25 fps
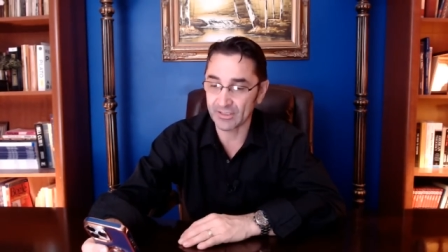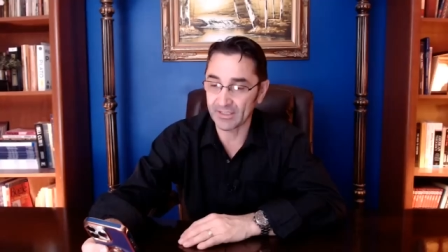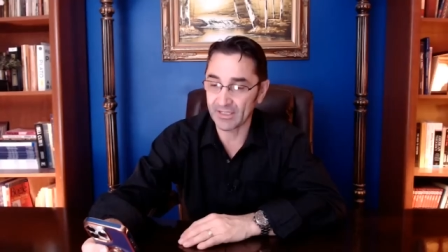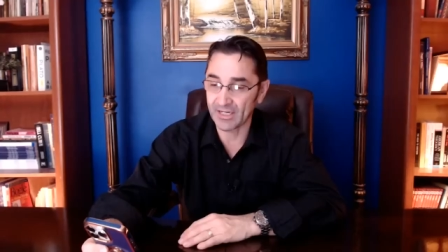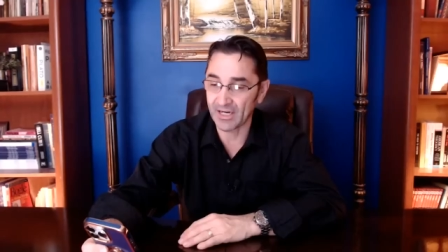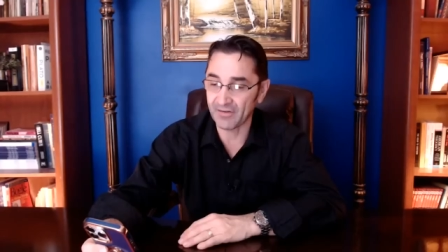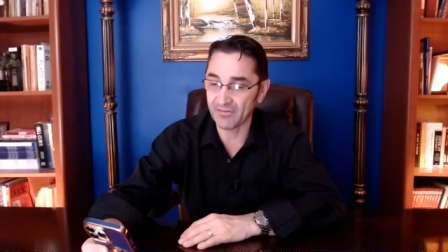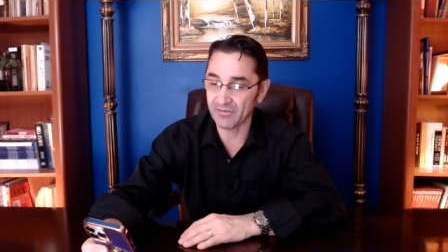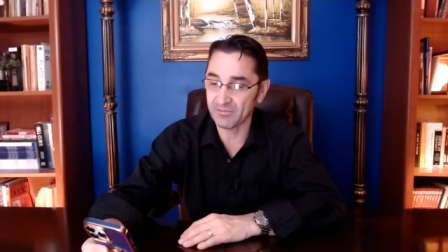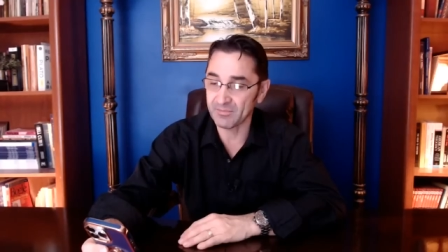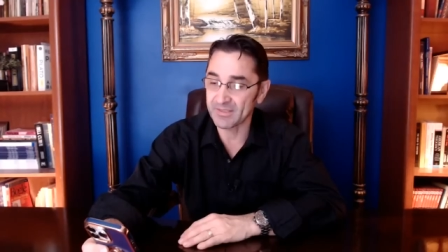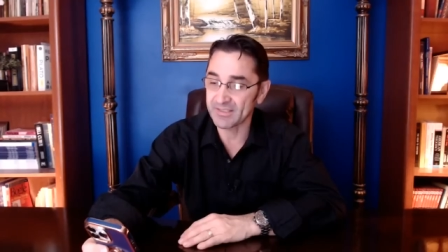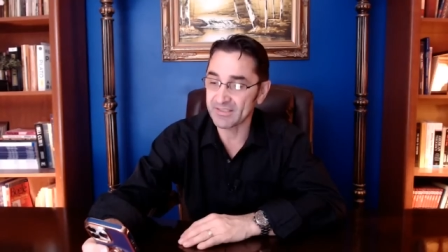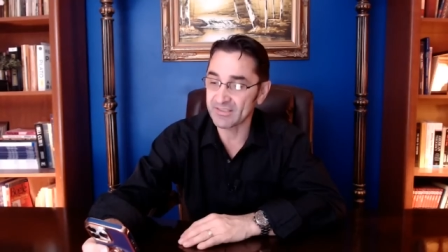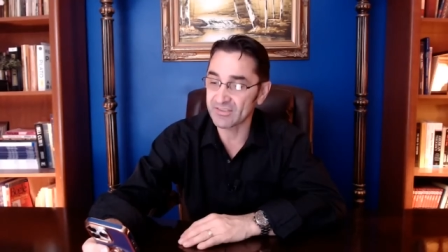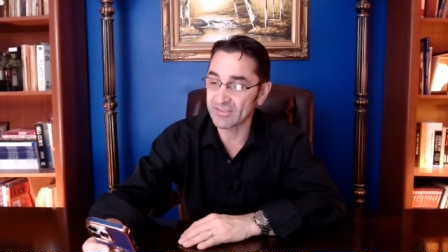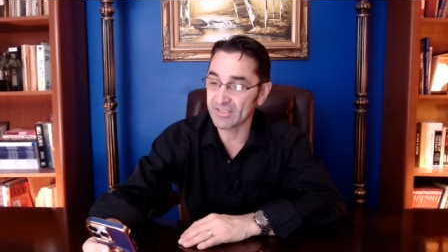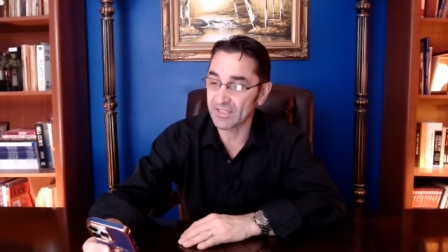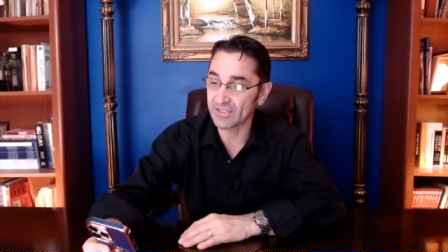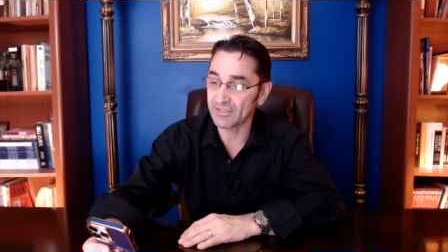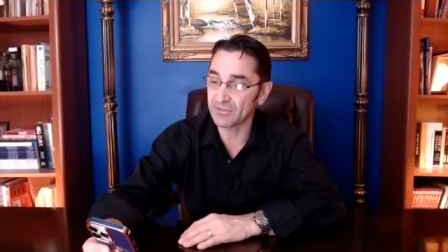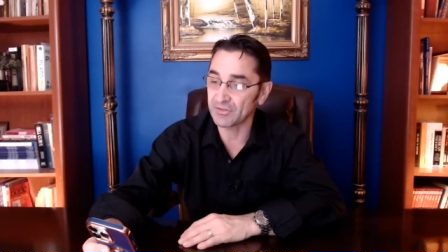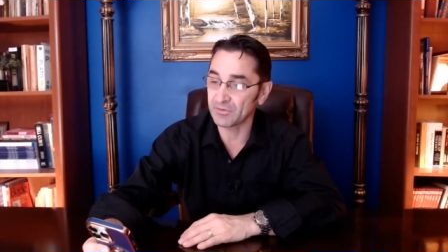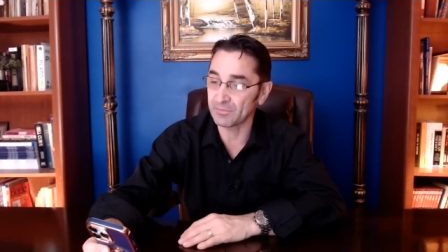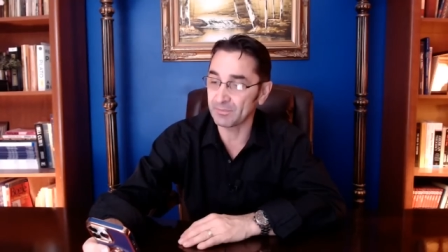government
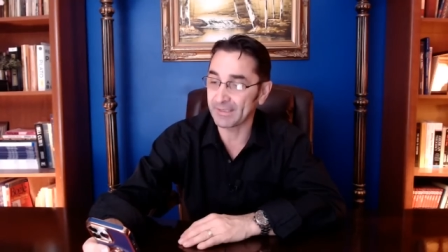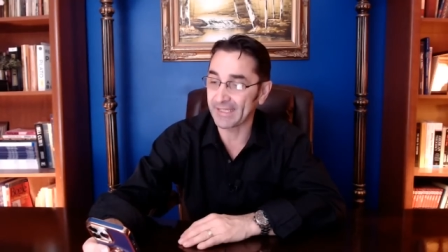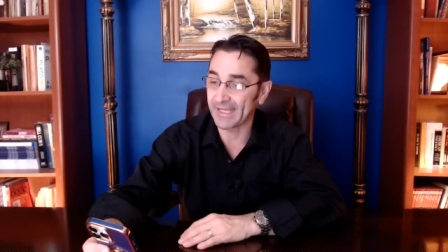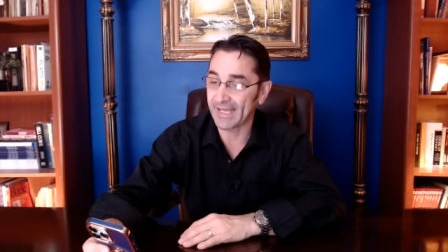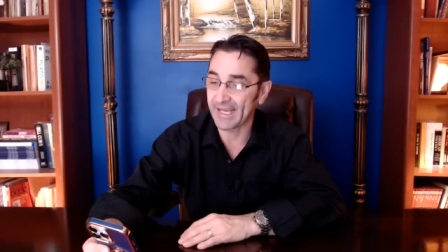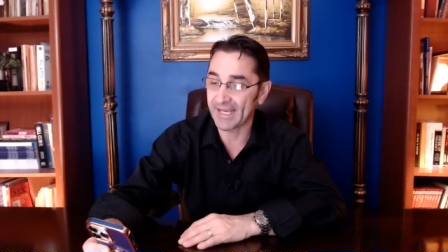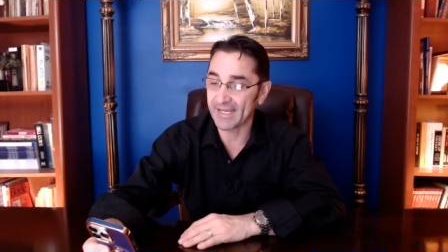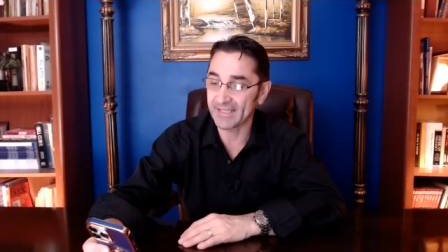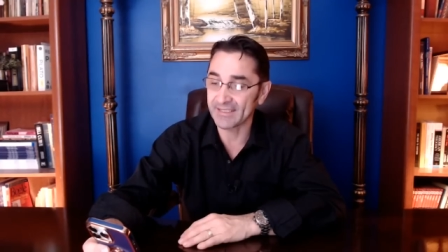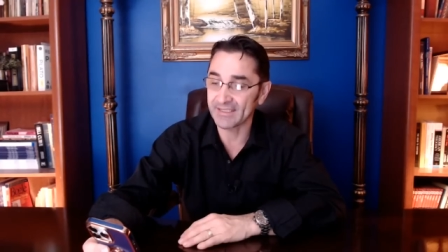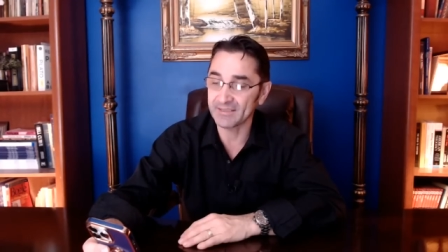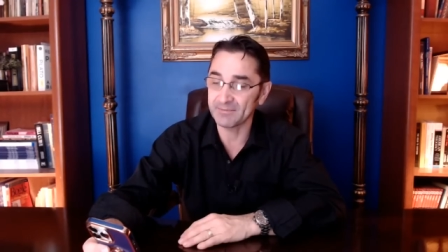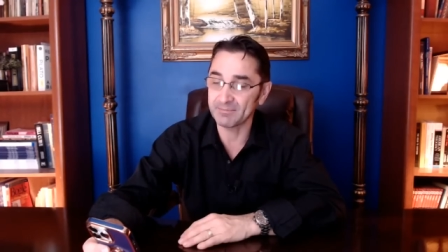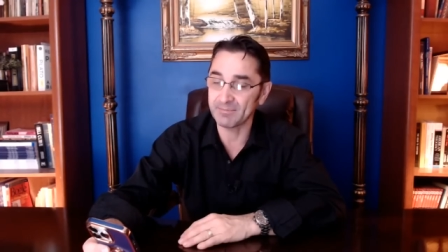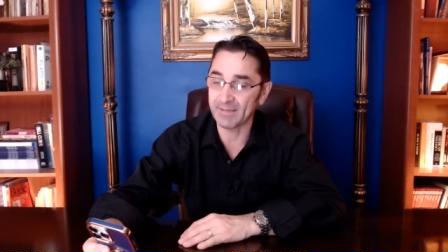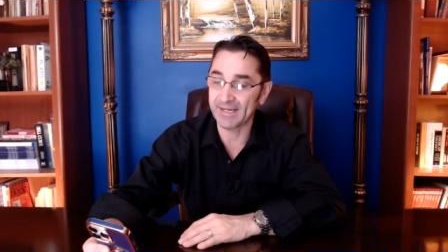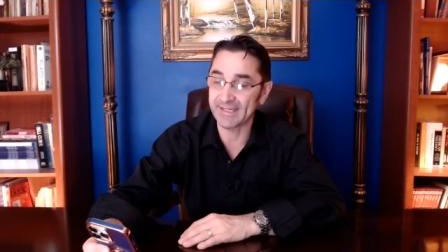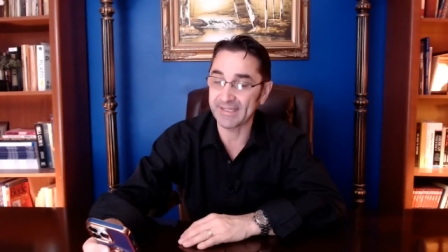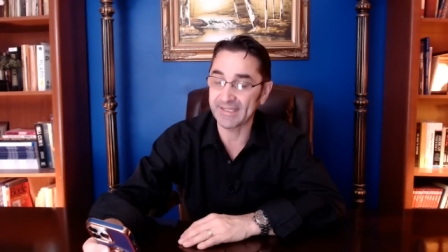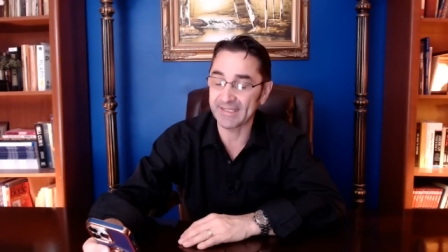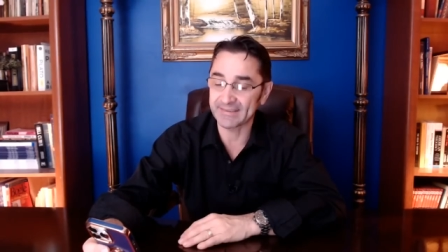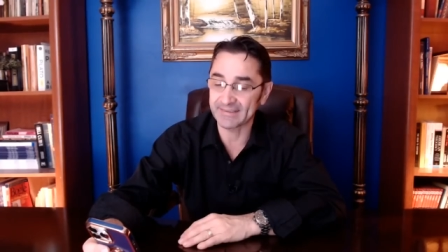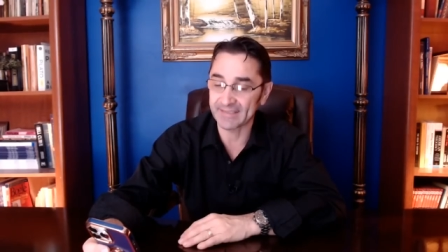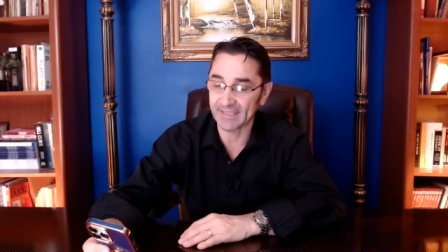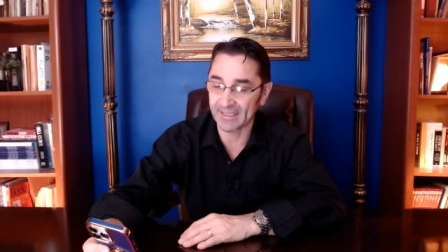said to be headed by
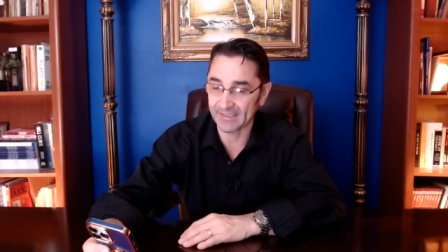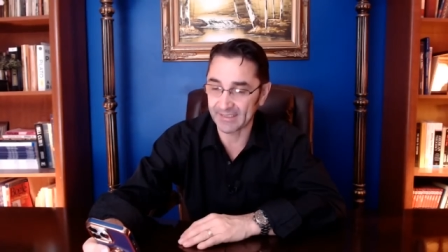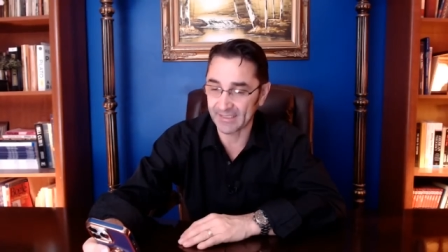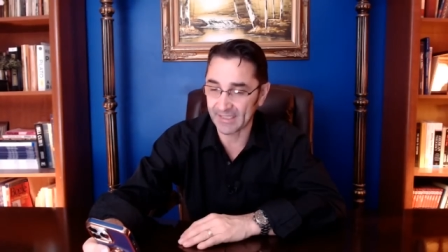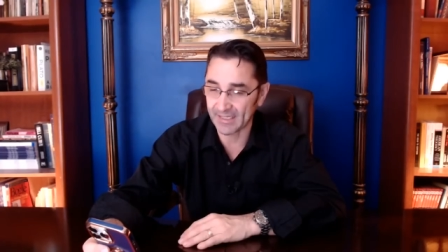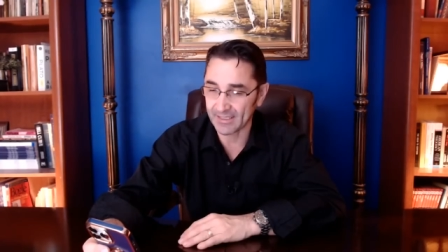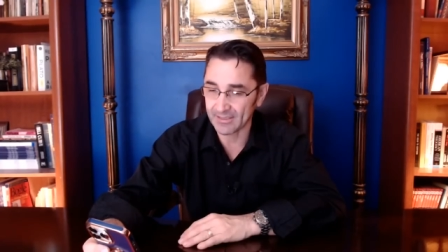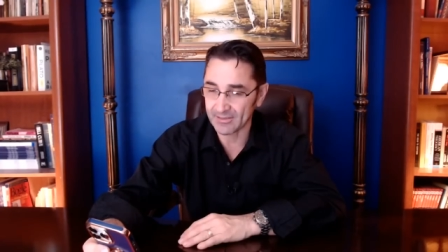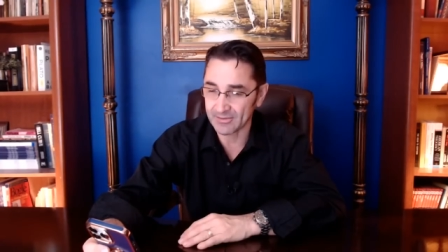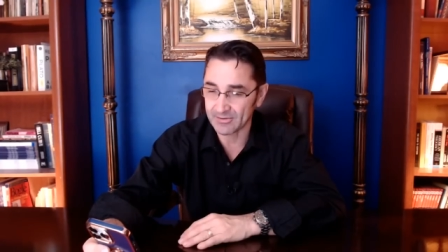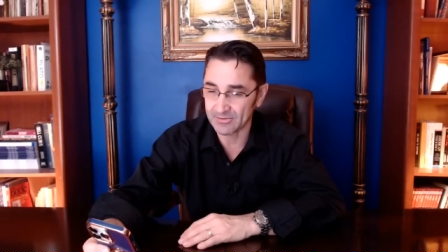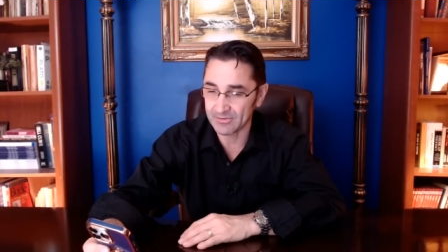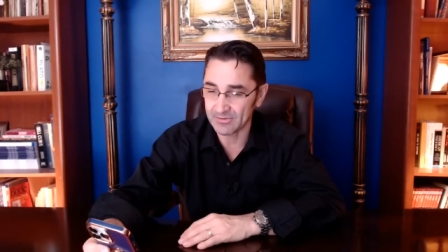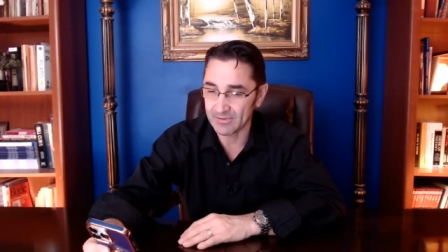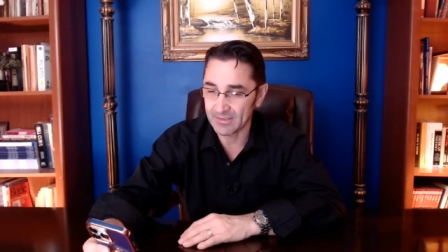Netanyahu